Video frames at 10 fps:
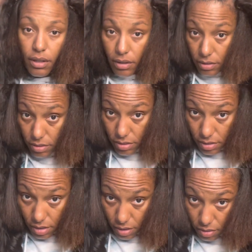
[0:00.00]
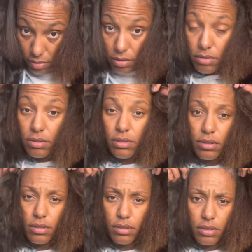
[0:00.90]
So,
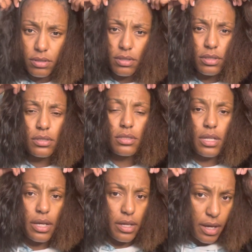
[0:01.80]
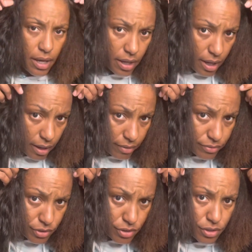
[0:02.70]
looks like I have
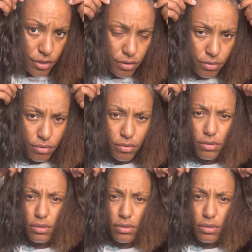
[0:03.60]
to